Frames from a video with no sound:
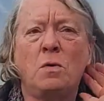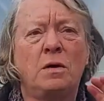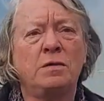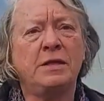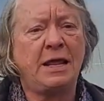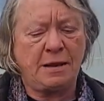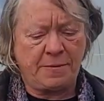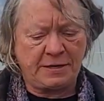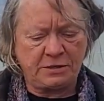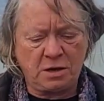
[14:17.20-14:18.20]
than anybody's
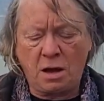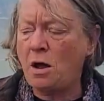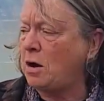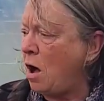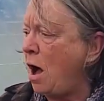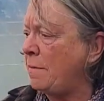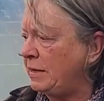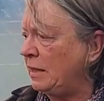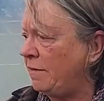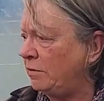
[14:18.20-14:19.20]
on a hobby
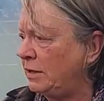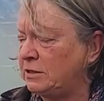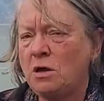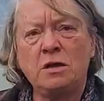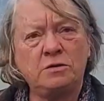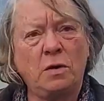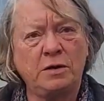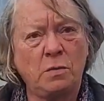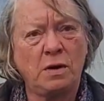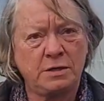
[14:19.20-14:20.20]
level is going to want
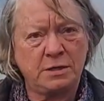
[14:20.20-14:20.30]
to